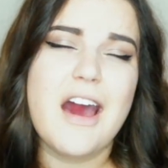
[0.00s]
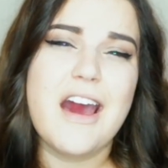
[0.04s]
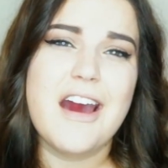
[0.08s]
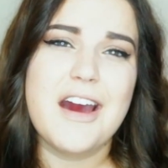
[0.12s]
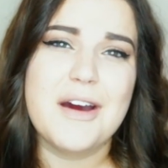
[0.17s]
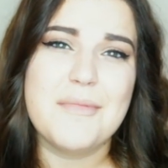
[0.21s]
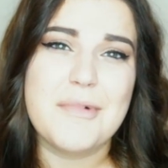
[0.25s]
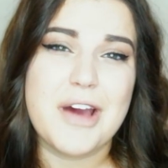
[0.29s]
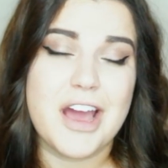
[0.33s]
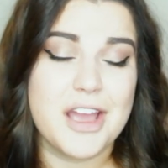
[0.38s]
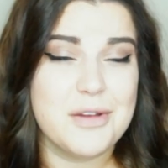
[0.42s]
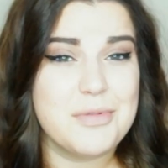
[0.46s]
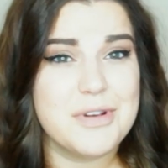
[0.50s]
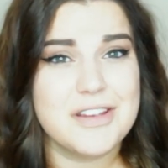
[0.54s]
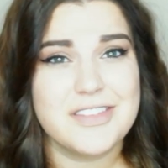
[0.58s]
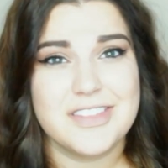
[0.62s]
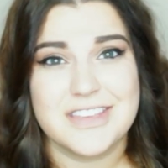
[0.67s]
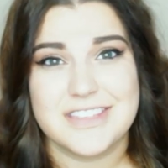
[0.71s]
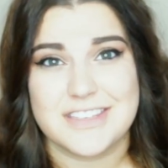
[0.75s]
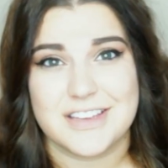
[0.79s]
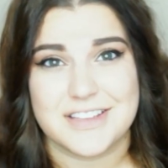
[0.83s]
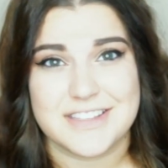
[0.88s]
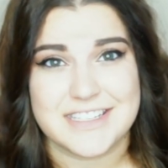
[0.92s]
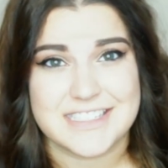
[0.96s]
I wear
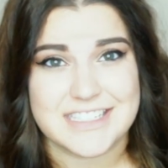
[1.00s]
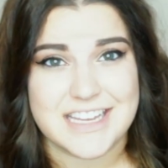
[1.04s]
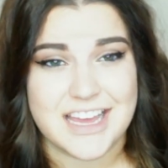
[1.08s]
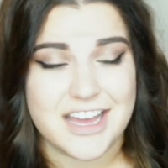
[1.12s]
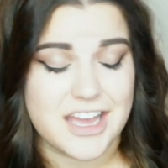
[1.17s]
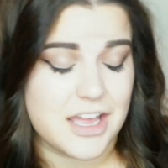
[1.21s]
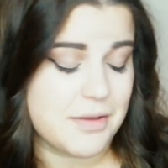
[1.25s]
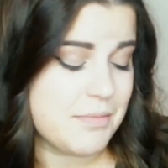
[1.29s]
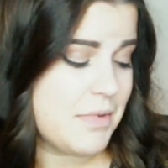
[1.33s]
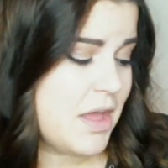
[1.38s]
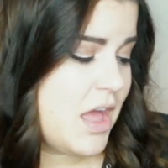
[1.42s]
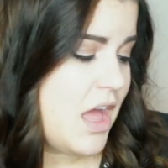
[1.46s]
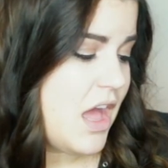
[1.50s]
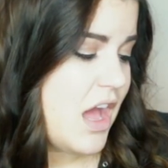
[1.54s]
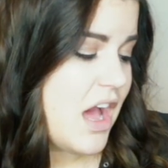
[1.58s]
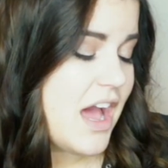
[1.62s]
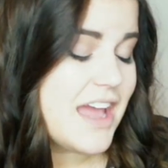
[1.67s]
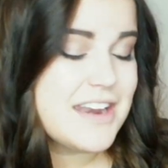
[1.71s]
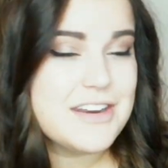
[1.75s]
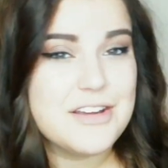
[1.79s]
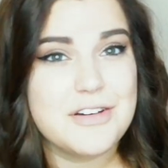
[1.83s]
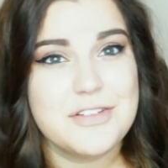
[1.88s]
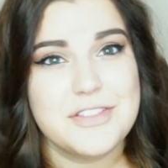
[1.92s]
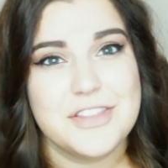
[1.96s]
these all the time.
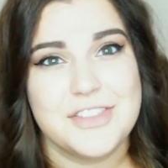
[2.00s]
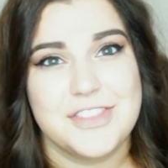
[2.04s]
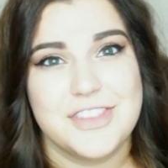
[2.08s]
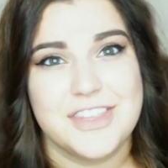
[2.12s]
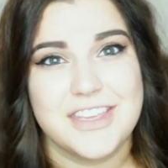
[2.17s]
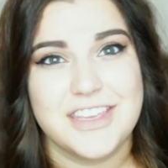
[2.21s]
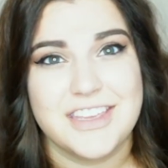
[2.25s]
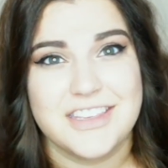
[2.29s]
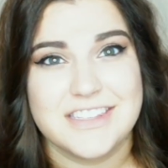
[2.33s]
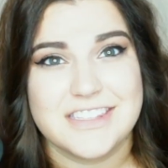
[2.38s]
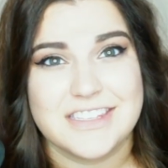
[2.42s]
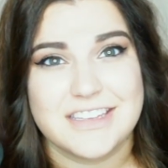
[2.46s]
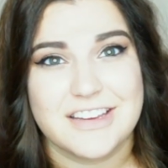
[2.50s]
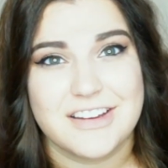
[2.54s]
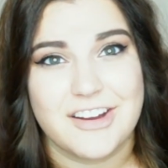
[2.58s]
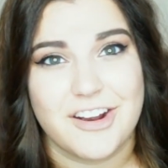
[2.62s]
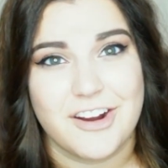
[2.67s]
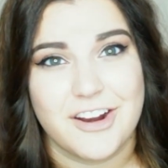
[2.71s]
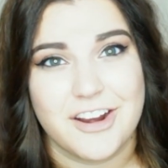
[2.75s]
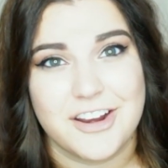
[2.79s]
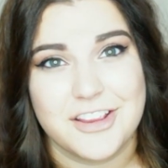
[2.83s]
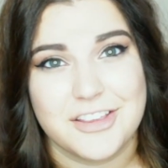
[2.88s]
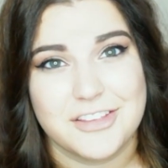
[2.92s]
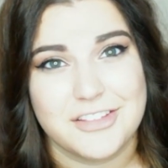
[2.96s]
I know that these
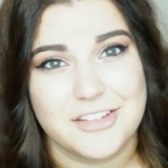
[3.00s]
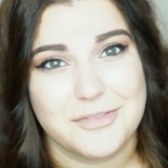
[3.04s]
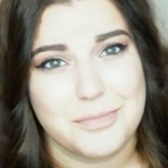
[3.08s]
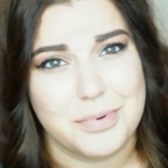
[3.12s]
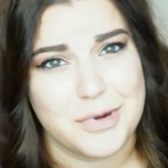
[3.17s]
are